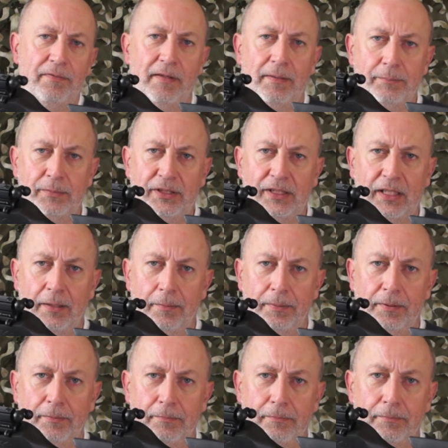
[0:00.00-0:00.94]
thumbs
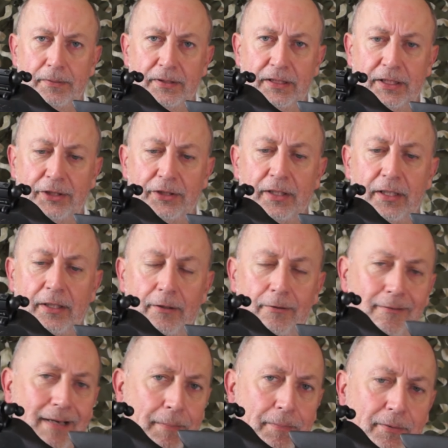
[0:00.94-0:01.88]
up position and
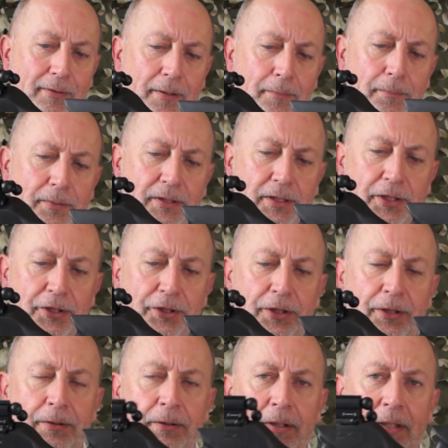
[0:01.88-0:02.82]
a wraparound
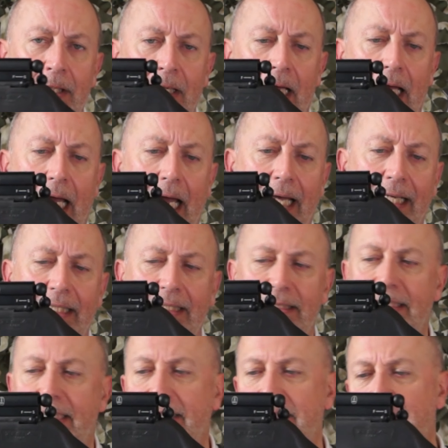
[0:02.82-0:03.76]
position, and it
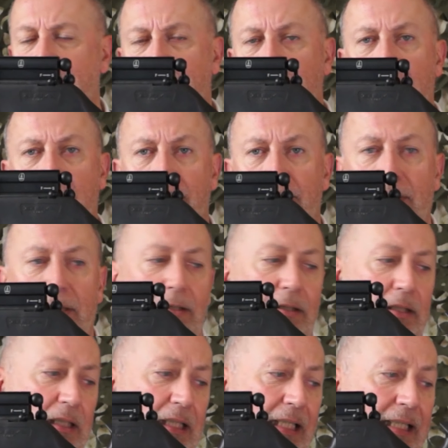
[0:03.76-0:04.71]
takes the form
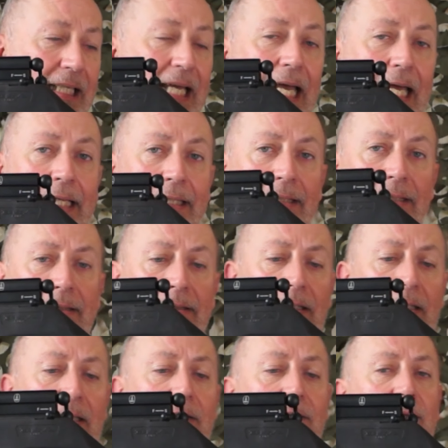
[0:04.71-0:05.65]
again
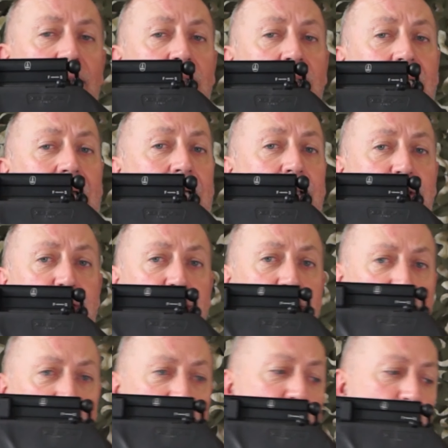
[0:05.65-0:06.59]
of a
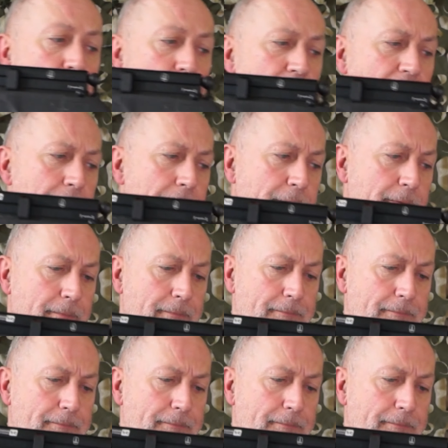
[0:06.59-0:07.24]
Anschutz grip.